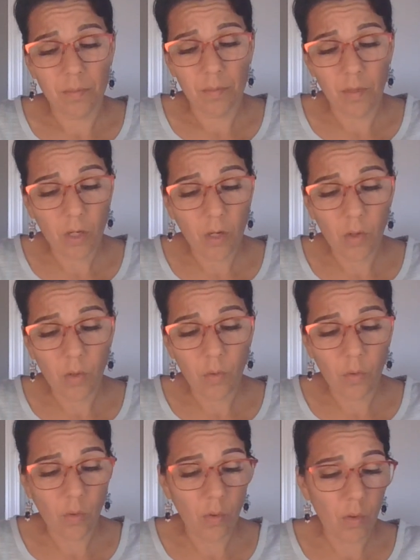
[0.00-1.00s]
you know,
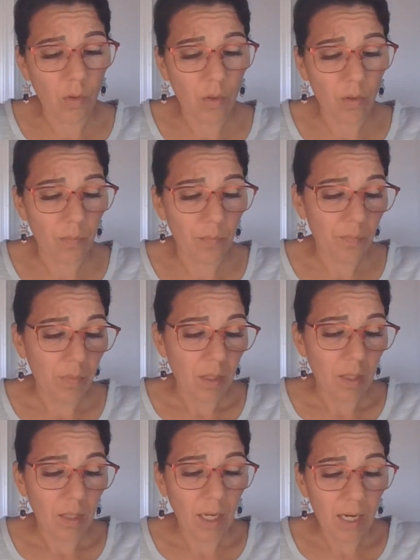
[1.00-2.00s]
or
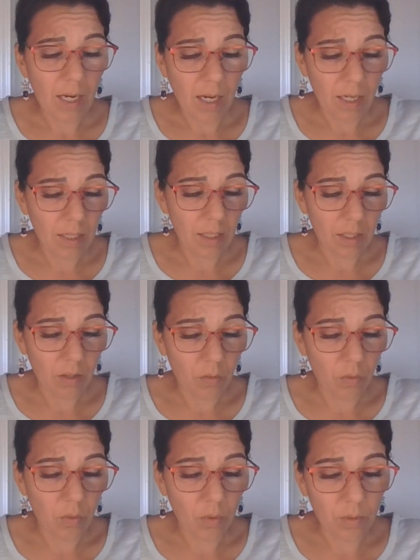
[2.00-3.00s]
chaotic,
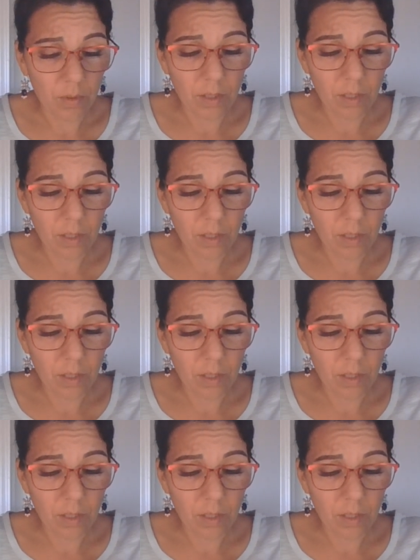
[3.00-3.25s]
or